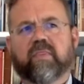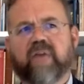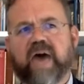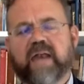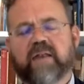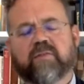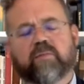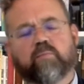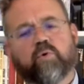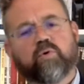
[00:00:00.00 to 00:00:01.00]
than
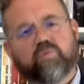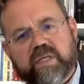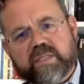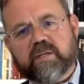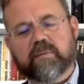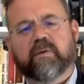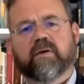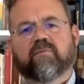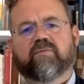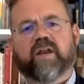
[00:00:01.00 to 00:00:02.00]
the more recent,
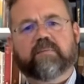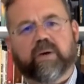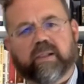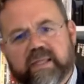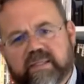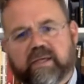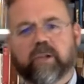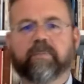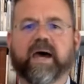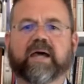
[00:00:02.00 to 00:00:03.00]
very
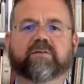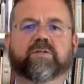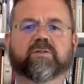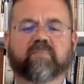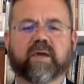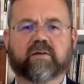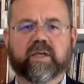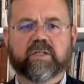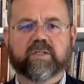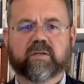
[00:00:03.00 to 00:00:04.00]
political patterns of
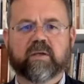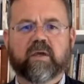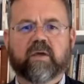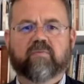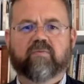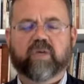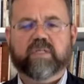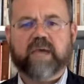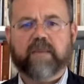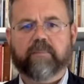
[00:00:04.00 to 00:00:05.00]
migration. For
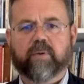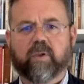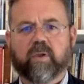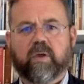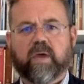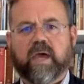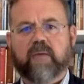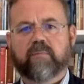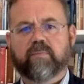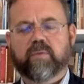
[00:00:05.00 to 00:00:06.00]
example,
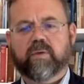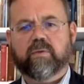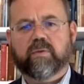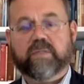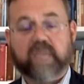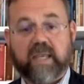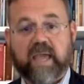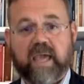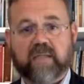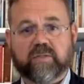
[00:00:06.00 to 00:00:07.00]
um, the the
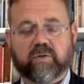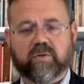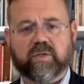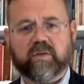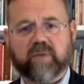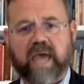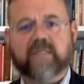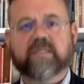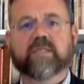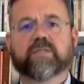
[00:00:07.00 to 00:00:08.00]
skinheads or the neo
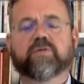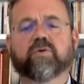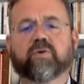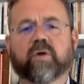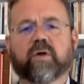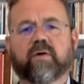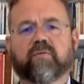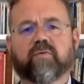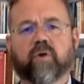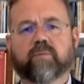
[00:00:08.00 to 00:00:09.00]
Nazis who
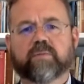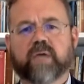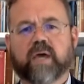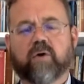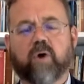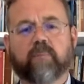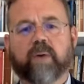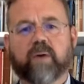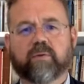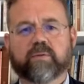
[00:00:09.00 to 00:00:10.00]
formed a
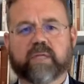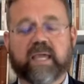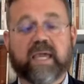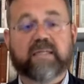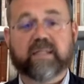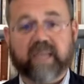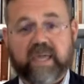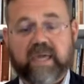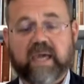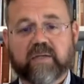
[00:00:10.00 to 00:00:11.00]
compound in Hayden
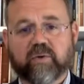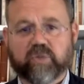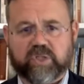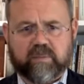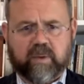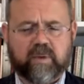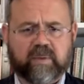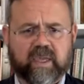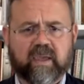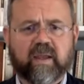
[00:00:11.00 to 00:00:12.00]
Lake, Idaho, just about
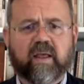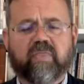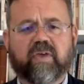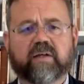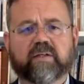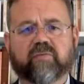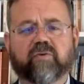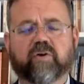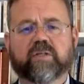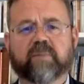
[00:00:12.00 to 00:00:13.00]
maybe 30 or
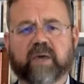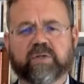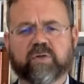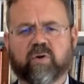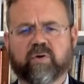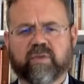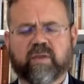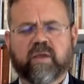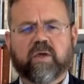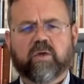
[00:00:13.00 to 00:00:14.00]
40 miles north. And,
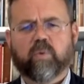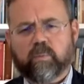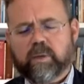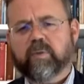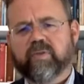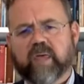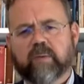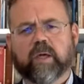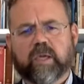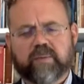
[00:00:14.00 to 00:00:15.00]
you know, when people think
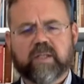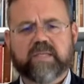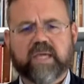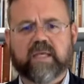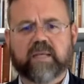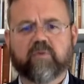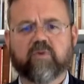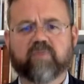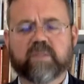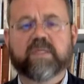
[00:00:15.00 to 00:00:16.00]
about communitarian
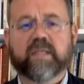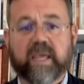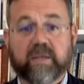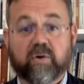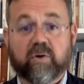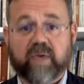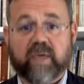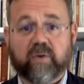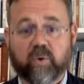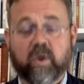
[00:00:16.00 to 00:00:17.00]
movements in North
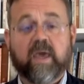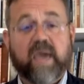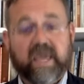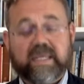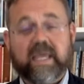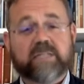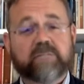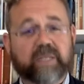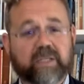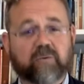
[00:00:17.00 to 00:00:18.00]
Idaho, it tends to
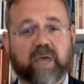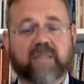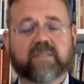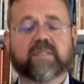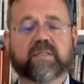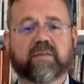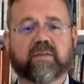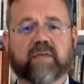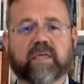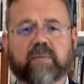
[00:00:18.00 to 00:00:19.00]
be neo Nazis that they
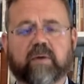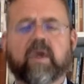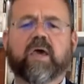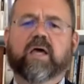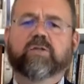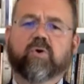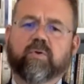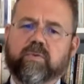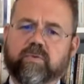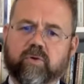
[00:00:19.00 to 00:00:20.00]
think about. And so
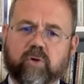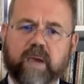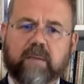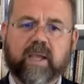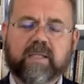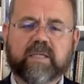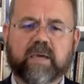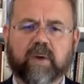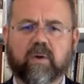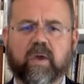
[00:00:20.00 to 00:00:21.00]
the group I'm writing
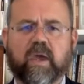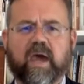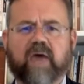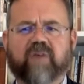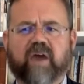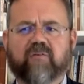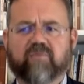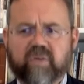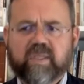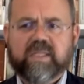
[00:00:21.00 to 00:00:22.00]
about have,
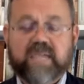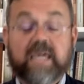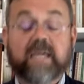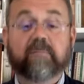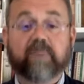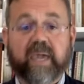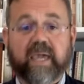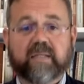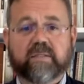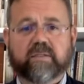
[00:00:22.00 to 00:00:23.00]
have really taken
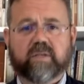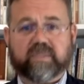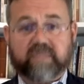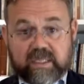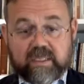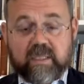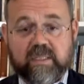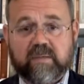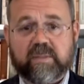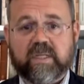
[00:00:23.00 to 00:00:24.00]
pains to
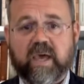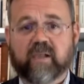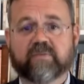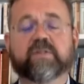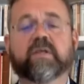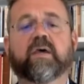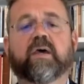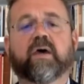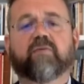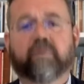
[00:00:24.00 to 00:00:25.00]
distance themselves
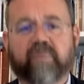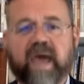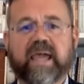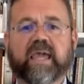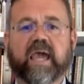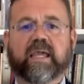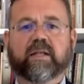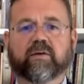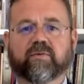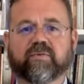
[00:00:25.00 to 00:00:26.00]
from that
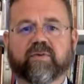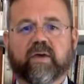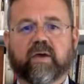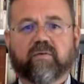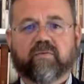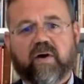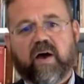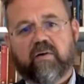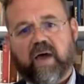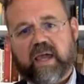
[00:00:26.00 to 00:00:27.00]
kind of
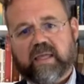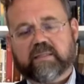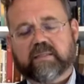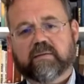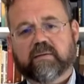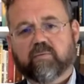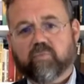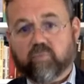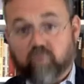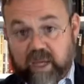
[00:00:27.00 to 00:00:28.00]
far right
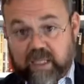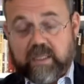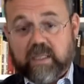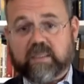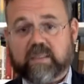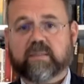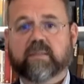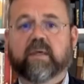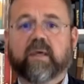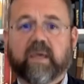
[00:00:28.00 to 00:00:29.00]
racist
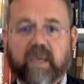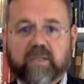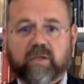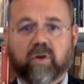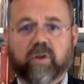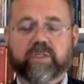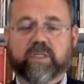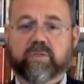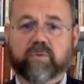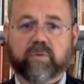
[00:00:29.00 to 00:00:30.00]
ideology.
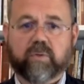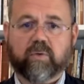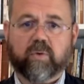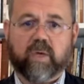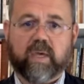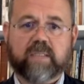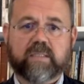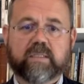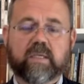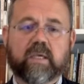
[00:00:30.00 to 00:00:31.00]
So you know
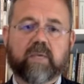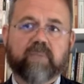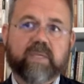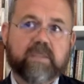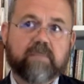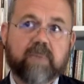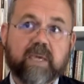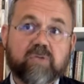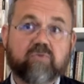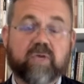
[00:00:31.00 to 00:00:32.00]
it's it's a
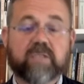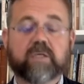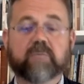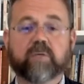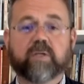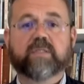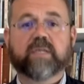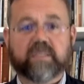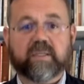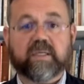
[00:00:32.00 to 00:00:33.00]
mixed race
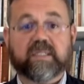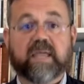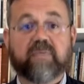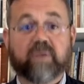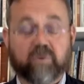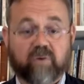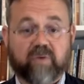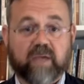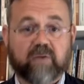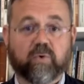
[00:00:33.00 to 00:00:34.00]
community to the extent that North
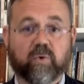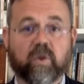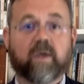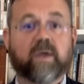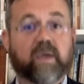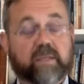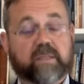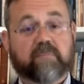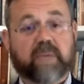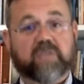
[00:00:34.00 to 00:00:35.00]
Idaho is
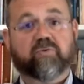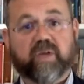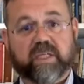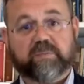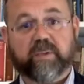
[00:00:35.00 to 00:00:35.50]
a mixed race